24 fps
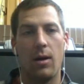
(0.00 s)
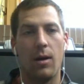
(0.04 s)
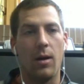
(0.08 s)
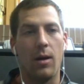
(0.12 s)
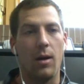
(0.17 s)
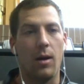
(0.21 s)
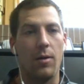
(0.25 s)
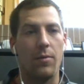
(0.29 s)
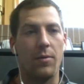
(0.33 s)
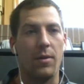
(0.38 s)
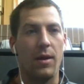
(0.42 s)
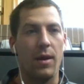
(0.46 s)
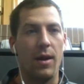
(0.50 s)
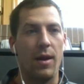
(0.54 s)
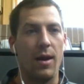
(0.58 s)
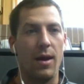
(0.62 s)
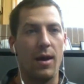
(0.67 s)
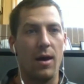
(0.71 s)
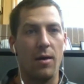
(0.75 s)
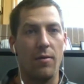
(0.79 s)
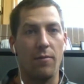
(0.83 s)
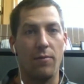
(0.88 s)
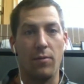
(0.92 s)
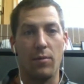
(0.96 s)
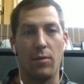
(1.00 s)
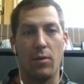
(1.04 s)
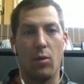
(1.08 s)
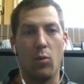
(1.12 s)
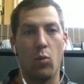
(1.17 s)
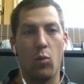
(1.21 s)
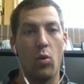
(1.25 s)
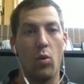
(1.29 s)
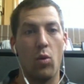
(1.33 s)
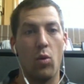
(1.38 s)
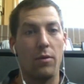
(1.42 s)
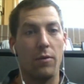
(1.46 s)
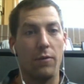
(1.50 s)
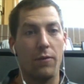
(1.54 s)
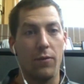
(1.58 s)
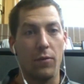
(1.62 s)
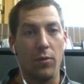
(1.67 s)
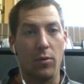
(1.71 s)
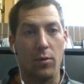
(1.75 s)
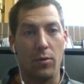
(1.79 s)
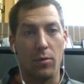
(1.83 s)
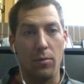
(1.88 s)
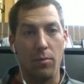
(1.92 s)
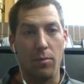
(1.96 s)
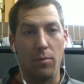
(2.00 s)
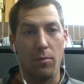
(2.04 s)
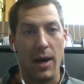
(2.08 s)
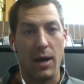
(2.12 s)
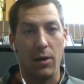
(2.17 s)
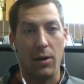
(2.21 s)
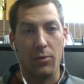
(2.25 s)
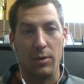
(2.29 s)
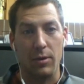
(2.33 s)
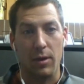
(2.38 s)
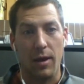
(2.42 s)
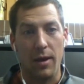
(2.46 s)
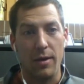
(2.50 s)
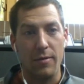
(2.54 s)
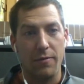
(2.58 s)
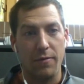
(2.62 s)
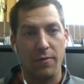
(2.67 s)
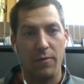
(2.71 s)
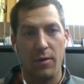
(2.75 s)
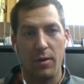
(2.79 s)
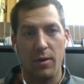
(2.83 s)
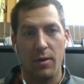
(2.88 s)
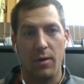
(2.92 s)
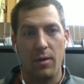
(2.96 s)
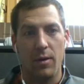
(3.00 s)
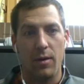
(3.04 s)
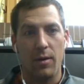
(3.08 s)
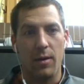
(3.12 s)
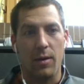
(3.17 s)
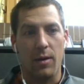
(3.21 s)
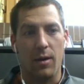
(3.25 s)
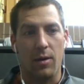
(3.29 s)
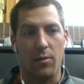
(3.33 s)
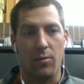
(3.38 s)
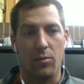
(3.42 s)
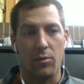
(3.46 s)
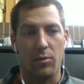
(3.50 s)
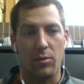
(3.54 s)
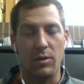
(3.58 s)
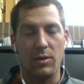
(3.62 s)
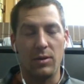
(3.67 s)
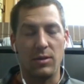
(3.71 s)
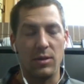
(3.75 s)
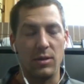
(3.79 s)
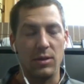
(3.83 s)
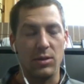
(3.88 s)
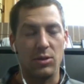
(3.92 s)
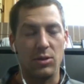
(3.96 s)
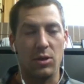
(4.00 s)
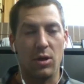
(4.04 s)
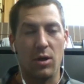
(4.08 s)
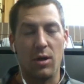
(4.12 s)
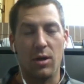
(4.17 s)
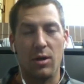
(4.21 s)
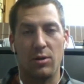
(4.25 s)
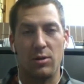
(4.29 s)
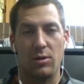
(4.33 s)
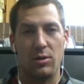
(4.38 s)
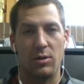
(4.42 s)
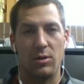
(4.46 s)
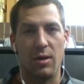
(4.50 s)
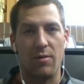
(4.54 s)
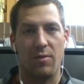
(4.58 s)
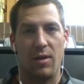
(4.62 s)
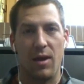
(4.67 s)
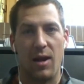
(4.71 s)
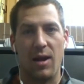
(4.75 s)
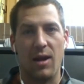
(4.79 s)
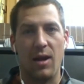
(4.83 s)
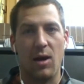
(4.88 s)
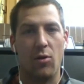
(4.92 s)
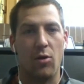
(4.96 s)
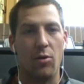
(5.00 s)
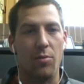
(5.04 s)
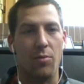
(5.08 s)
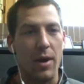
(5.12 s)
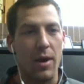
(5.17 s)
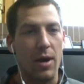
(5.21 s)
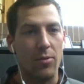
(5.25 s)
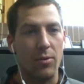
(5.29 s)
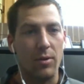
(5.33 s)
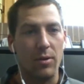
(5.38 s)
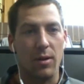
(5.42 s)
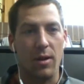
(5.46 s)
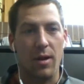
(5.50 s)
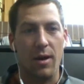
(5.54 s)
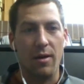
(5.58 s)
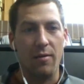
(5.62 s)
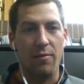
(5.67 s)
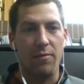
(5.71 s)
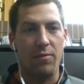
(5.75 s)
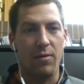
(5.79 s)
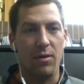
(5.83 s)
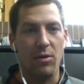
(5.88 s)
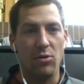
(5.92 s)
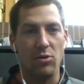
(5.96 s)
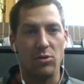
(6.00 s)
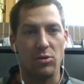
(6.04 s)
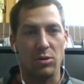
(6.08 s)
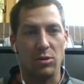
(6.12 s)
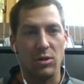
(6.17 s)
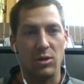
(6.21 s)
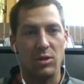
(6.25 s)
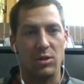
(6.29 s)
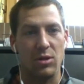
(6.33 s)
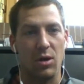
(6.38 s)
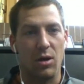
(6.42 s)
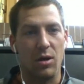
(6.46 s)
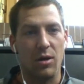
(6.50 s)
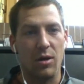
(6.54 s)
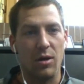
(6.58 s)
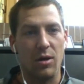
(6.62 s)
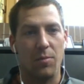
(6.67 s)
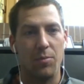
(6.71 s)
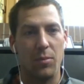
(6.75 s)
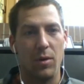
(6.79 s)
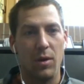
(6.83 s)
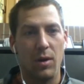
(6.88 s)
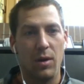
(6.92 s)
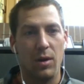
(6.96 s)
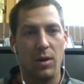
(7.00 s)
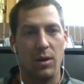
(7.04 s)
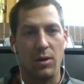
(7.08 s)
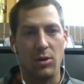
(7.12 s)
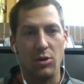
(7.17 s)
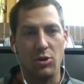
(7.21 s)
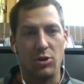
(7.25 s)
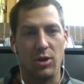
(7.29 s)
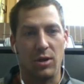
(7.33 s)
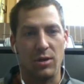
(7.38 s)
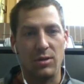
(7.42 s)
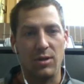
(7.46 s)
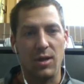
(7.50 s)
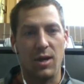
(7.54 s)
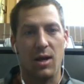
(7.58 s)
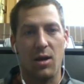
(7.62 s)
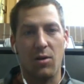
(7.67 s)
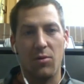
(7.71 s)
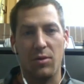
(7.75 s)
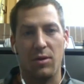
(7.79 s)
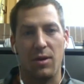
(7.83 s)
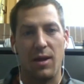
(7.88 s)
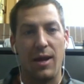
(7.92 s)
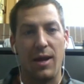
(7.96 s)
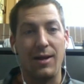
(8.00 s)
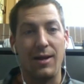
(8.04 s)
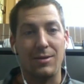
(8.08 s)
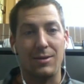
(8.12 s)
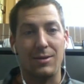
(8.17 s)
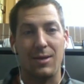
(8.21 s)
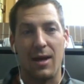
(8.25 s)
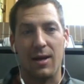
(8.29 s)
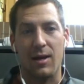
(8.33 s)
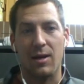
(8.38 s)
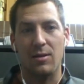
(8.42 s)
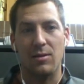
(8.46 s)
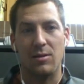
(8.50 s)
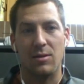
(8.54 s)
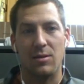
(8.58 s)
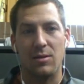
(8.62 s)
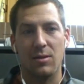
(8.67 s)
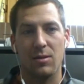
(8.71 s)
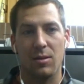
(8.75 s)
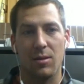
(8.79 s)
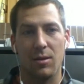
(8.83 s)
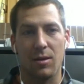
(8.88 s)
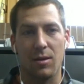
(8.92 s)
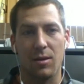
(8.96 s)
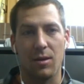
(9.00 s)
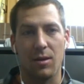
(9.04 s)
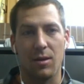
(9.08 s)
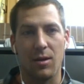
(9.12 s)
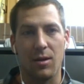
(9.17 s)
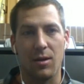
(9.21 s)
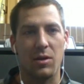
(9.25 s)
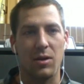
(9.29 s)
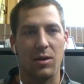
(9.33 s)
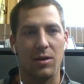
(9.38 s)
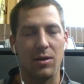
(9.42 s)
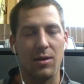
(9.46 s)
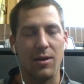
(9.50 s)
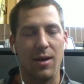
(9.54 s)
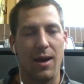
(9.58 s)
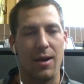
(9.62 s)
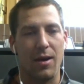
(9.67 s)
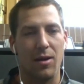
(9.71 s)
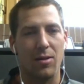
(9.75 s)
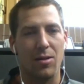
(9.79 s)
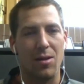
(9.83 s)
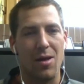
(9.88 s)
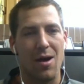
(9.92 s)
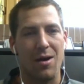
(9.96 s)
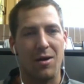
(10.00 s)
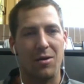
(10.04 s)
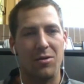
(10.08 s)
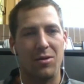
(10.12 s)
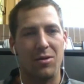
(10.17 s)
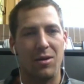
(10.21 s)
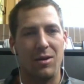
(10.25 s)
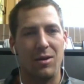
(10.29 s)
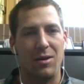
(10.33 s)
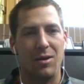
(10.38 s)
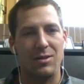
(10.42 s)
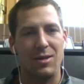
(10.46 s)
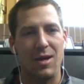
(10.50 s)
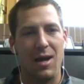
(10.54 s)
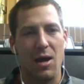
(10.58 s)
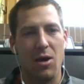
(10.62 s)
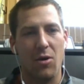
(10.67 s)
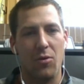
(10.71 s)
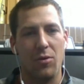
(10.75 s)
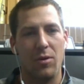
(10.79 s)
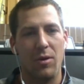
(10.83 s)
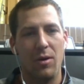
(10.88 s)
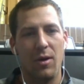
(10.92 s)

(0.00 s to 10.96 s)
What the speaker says: They have a wonderful battery life. They're easy to charge. They have an 8-hour battery life. They usually start up and shut down in 8 seconds. You can kind of lock things down